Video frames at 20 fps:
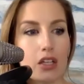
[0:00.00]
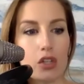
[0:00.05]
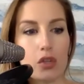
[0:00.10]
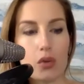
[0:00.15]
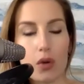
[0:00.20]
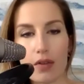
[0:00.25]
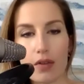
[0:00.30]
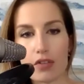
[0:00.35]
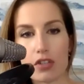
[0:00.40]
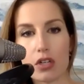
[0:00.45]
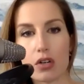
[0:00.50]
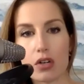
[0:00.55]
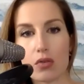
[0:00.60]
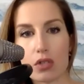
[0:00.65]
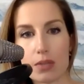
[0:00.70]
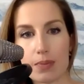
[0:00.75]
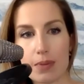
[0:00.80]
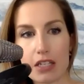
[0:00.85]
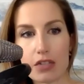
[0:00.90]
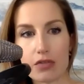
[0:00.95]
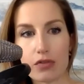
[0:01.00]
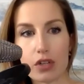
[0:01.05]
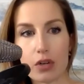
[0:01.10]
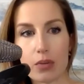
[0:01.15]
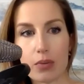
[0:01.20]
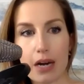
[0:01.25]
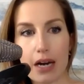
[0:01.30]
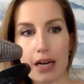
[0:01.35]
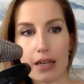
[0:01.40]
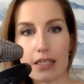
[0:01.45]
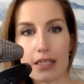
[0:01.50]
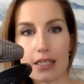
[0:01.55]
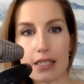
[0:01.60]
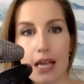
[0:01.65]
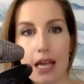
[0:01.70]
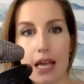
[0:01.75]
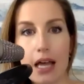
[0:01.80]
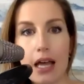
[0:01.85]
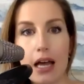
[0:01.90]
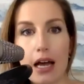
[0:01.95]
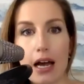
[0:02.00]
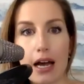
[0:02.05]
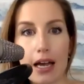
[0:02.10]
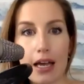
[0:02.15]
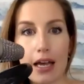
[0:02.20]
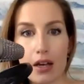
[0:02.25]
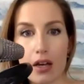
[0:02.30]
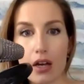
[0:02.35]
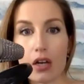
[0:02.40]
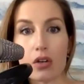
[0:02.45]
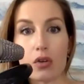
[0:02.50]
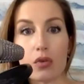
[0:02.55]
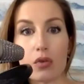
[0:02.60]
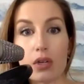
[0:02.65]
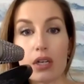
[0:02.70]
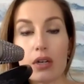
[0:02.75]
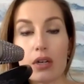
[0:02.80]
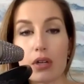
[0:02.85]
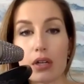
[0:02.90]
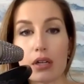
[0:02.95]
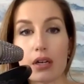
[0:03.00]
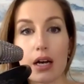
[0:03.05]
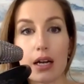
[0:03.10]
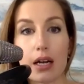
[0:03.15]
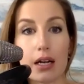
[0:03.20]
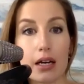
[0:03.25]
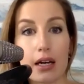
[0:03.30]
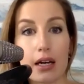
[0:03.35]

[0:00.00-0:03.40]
have to know what's best for your practice. I agree with Ghada